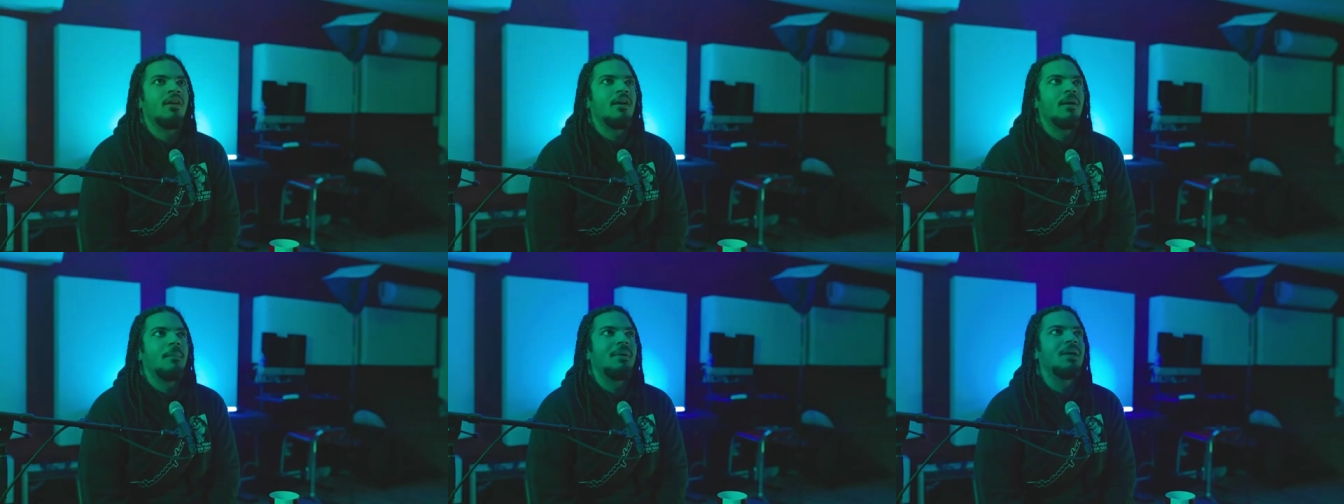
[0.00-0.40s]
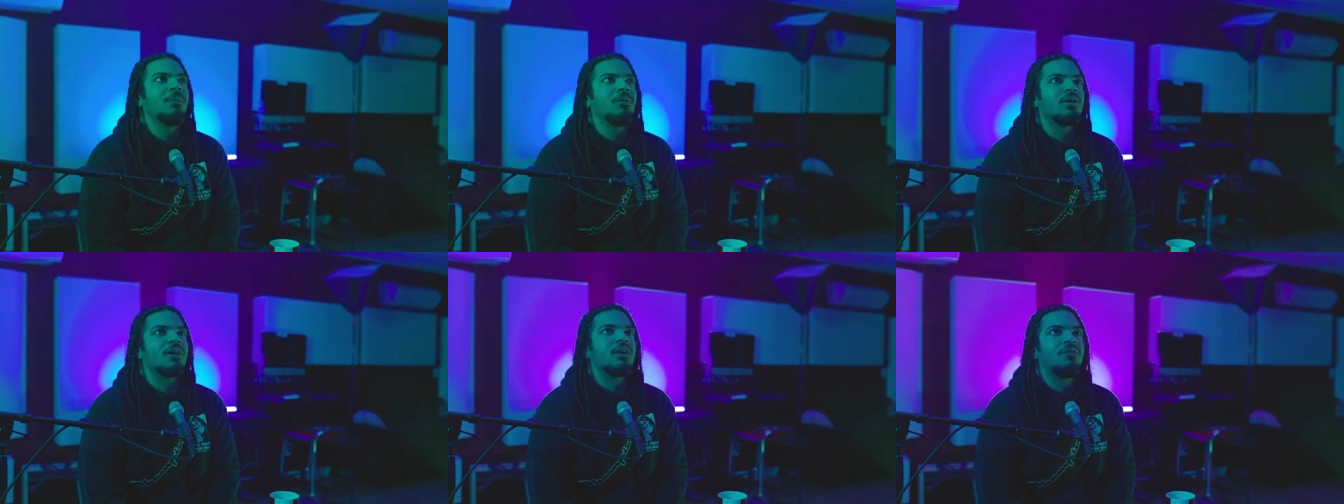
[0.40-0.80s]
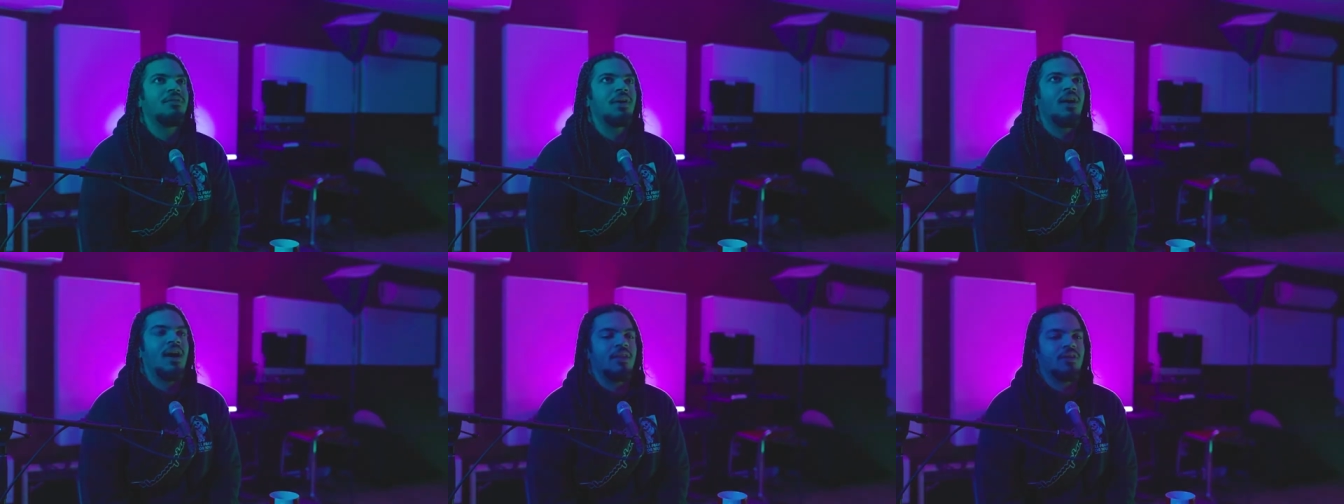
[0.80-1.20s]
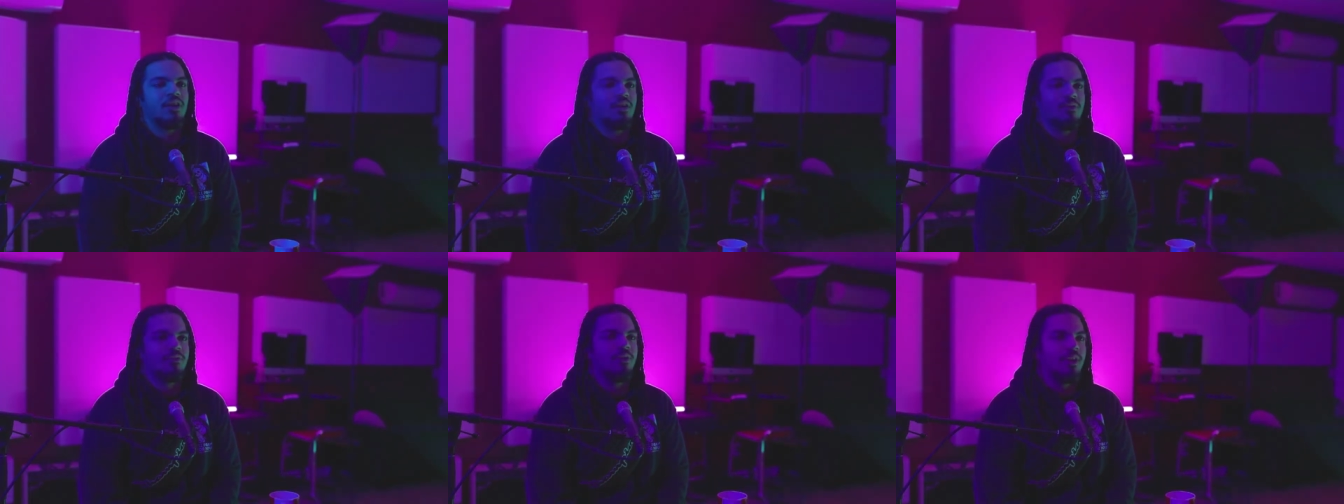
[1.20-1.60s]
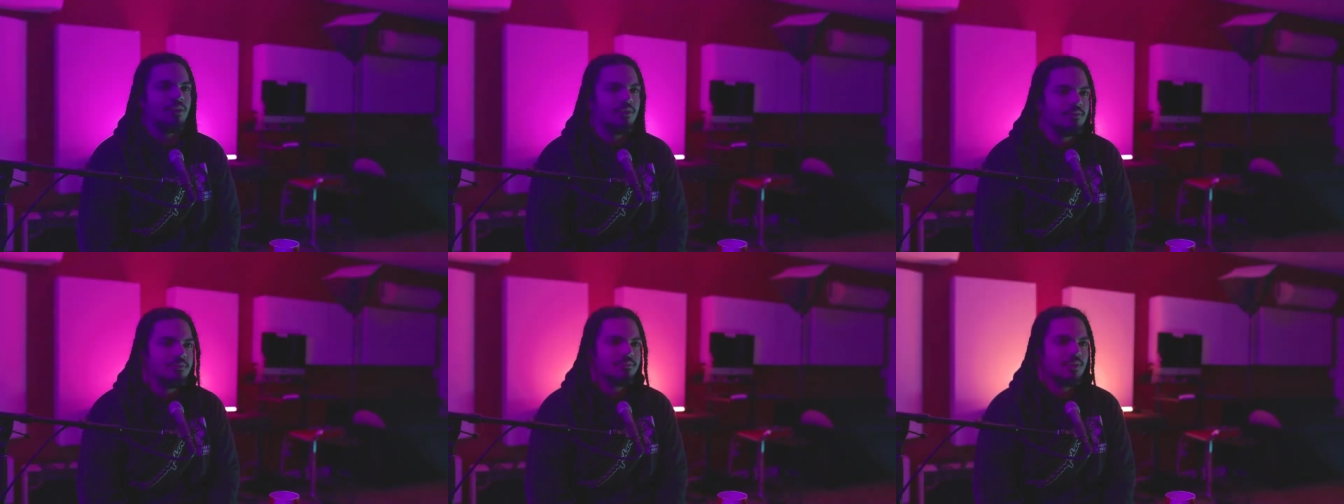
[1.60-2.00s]
people are gonna feel how they're gonna feel.
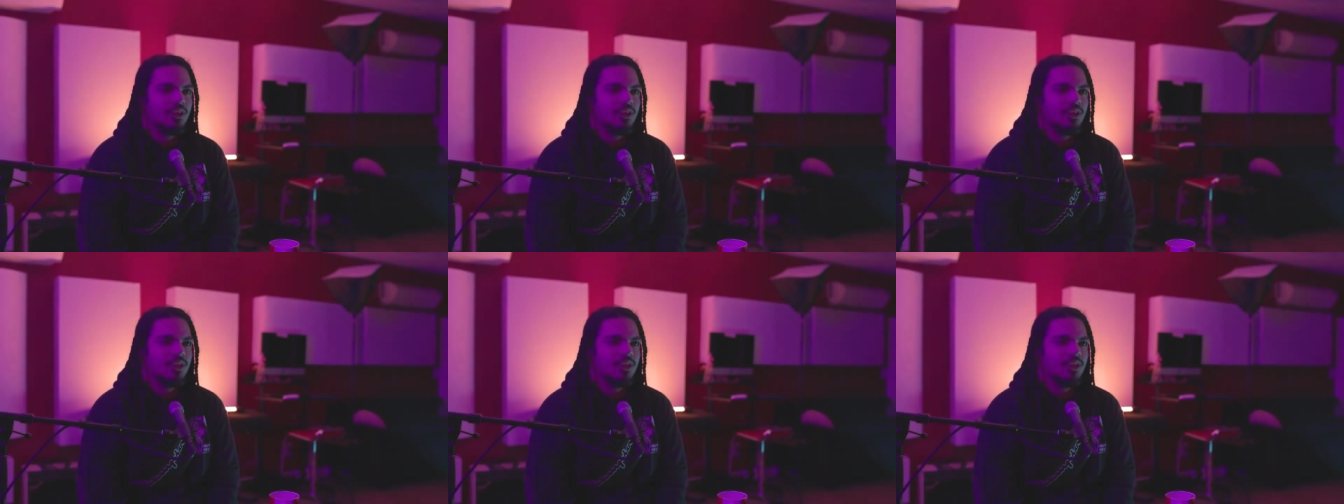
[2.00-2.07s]
Uh-huh.